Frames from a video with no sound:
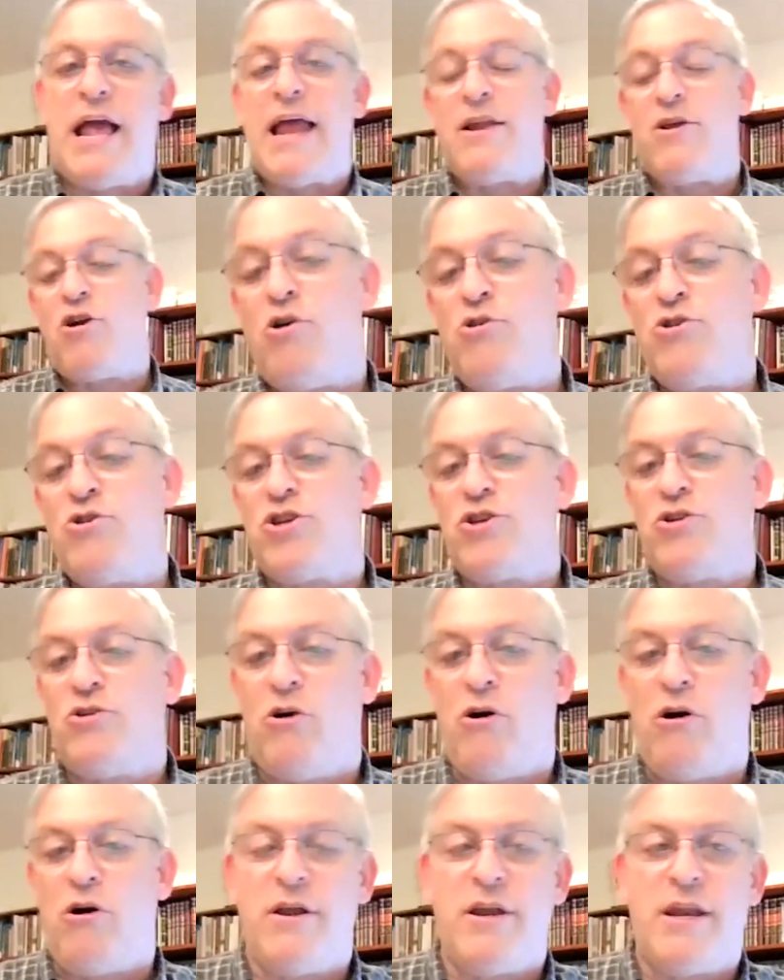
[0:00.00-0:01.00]
had a
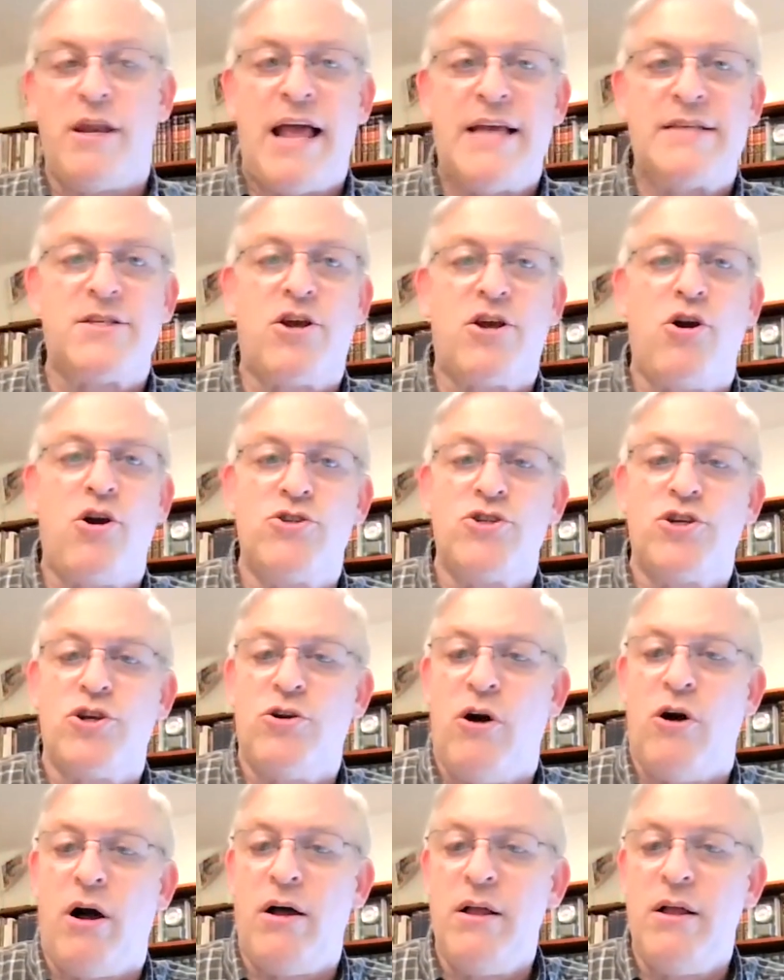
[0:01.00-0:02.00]
kosher law and it has a
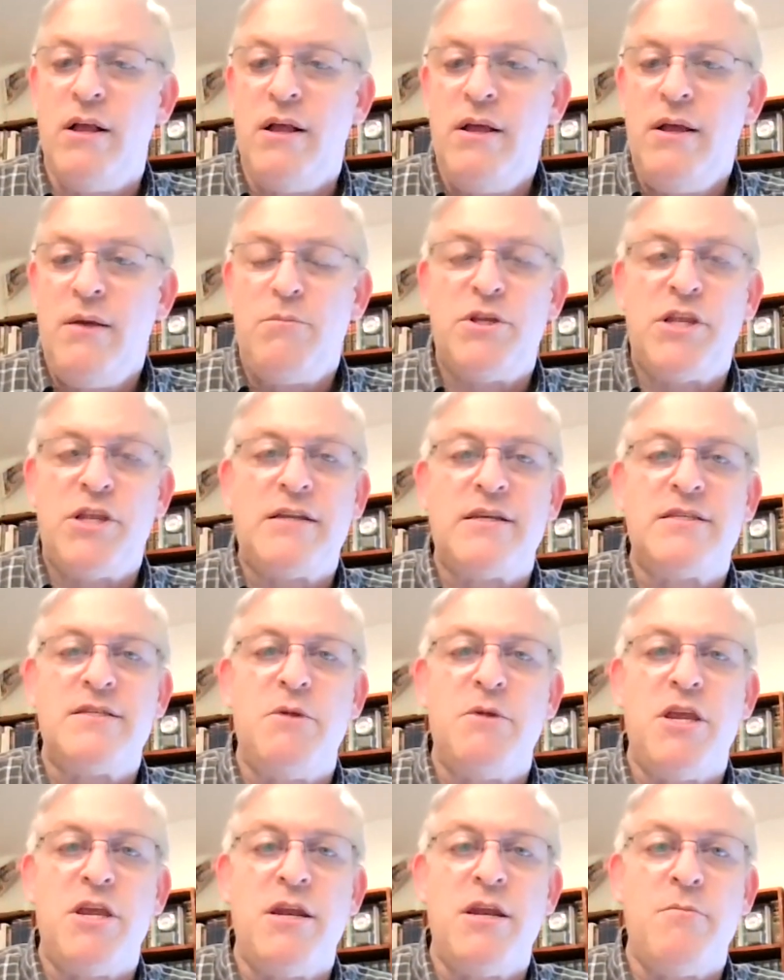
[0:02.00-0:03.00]
kosher law, but that
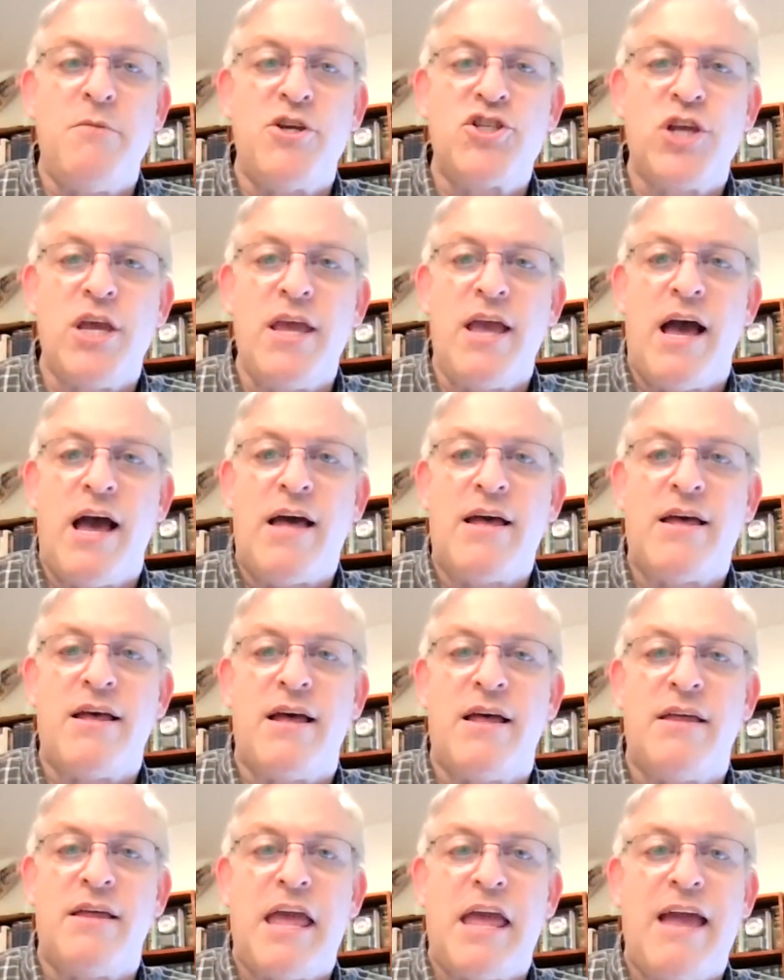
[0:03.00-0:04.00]
doesn't mean any
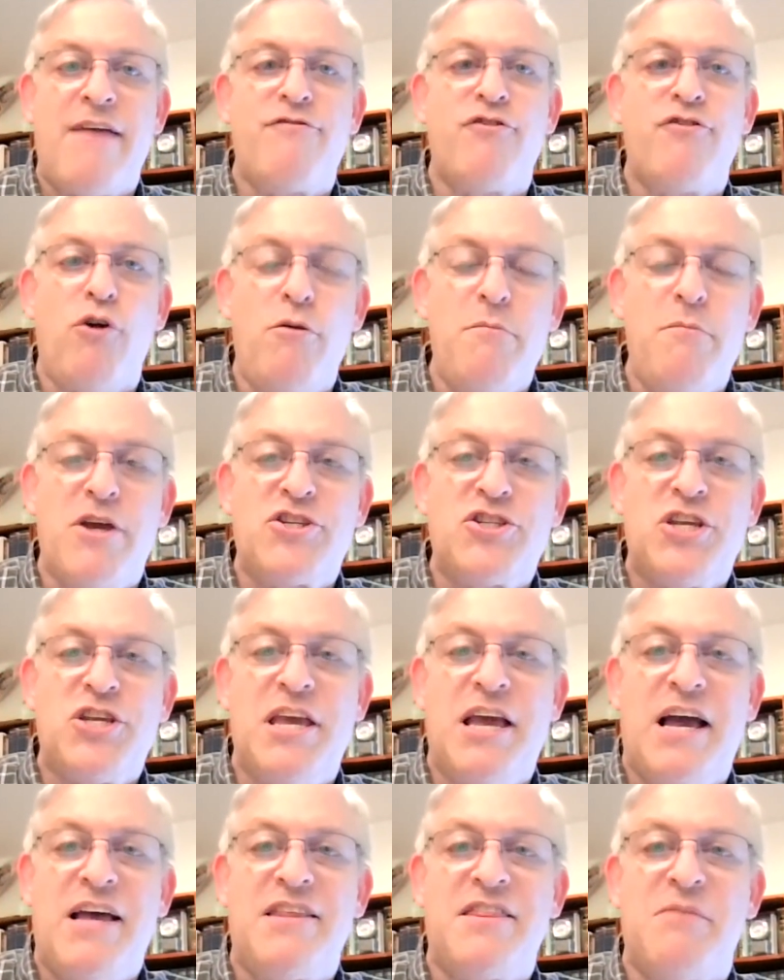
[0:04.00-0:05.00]
mashgiach. Uh, they have their own
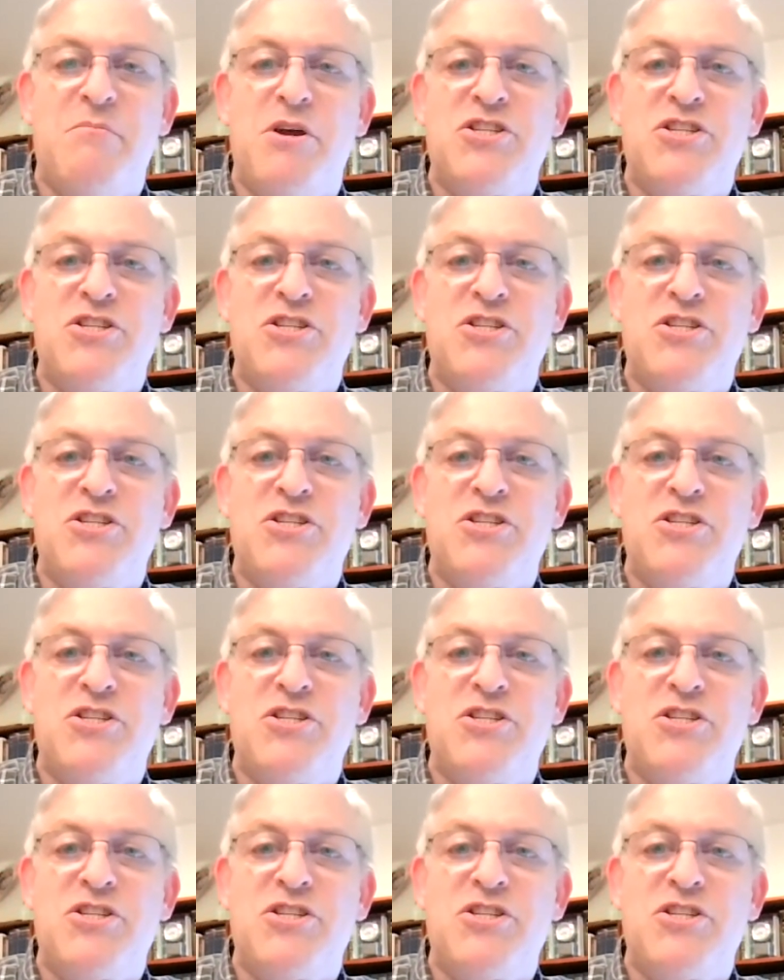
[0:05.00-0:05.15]
mashgiach.